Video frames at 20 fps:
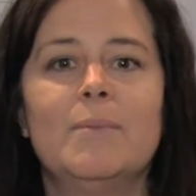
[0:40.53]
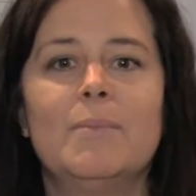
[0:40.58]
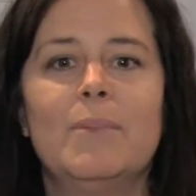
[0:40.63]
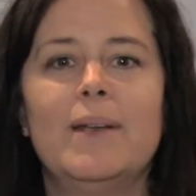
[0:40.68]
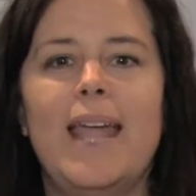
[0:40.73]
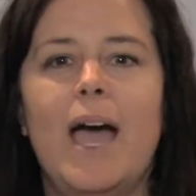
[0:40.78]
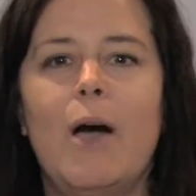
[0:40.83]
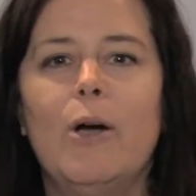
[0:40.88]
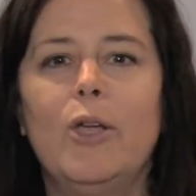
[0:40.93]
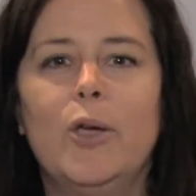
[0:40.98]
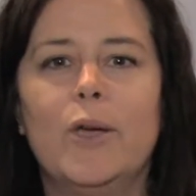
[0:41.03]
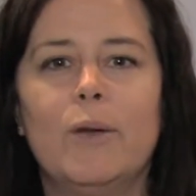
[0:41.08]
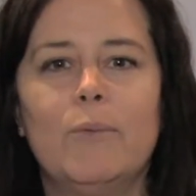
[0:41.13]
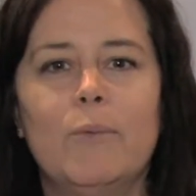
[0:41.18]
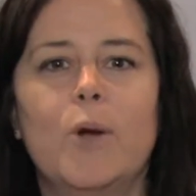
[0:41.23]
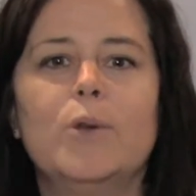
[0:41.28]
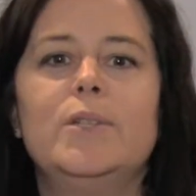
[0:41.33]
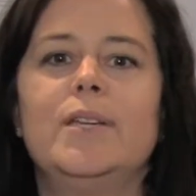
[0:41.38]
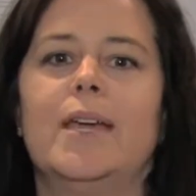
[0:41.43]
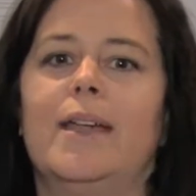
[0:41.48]
But now you can
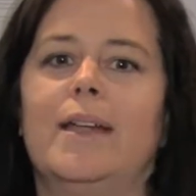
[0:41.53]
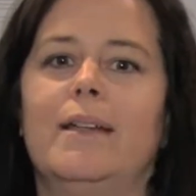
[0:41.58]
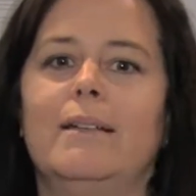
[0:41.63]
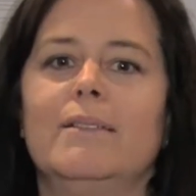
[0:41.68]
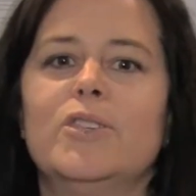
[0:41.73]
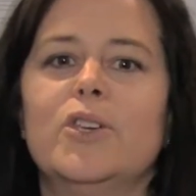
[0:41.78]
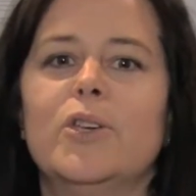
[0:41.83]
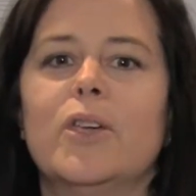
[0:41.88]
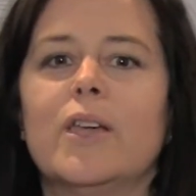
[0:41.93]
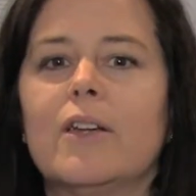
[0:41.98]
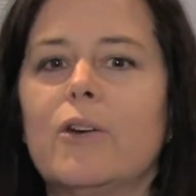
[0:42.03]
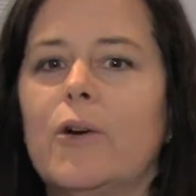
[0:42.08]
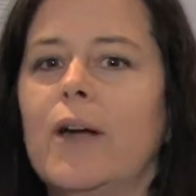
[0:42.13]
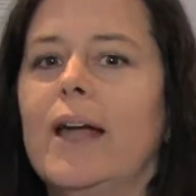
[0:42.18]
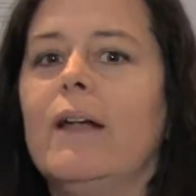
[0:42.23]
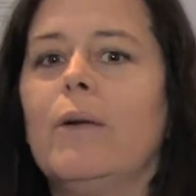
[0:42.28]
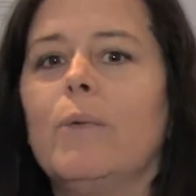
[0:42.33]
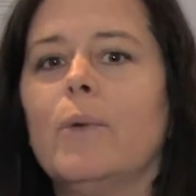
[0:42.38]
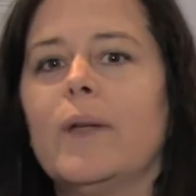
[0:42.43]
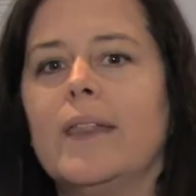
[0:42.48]
rotate it. So you can
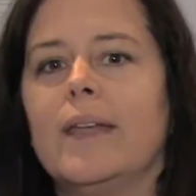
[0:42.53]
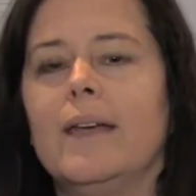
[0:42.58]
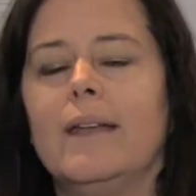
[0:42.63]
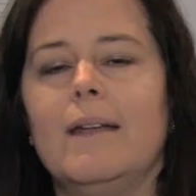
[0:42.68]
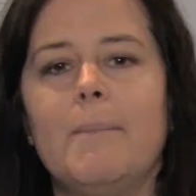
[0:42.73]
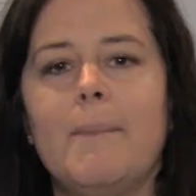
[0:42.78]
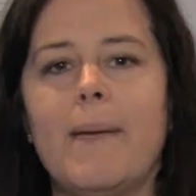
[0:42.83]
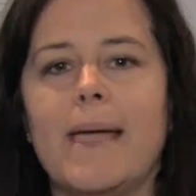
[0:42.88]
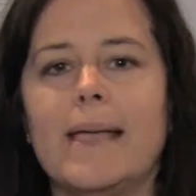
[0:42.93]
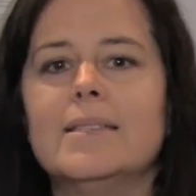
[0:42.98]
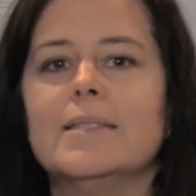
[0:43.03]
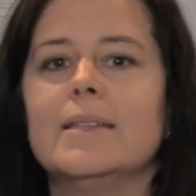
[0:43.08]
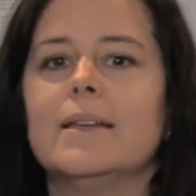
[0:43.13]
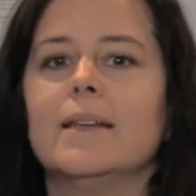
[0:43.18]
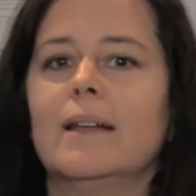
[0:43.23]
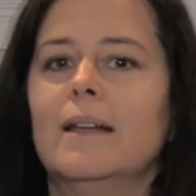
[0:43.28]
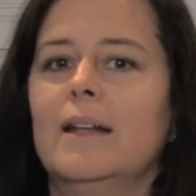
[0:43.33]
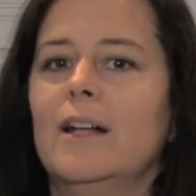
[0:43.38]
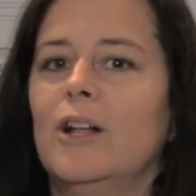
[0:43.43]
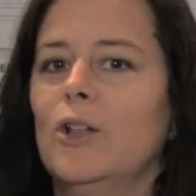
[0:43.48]
create really an amazing